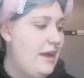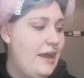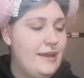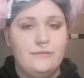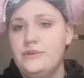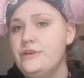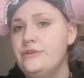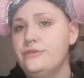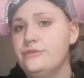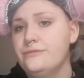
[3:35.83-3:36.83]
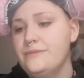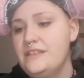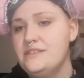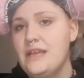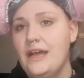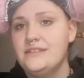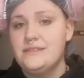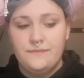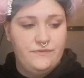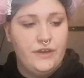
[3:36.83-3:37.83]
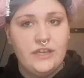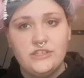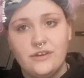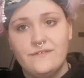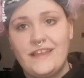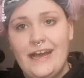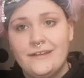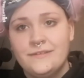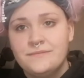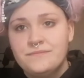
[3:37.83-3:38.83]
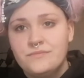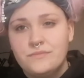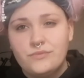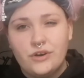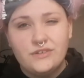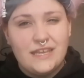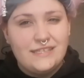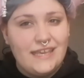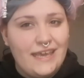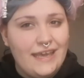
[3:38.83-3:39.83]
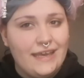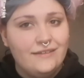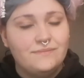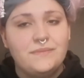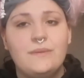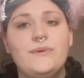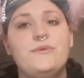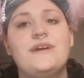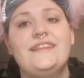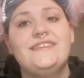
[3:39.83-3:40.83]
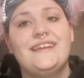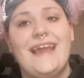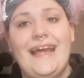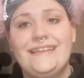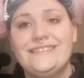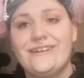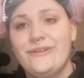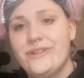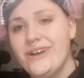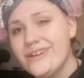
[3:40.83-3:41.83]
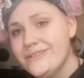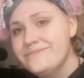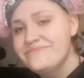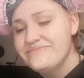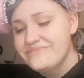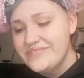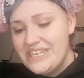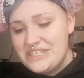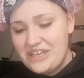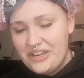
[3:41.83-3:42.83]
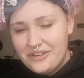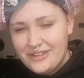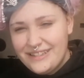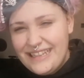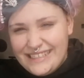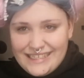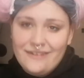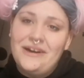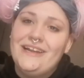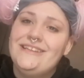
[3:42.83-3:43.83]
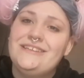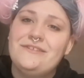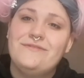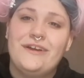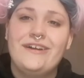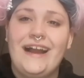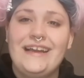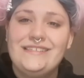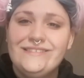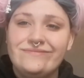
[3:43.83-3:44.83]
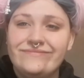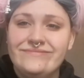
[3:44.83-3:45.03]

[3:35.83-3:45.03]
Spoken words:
I will insert some footage of that process here, and then we will get to the Candy Skull look. So let's get right into the flow, guys.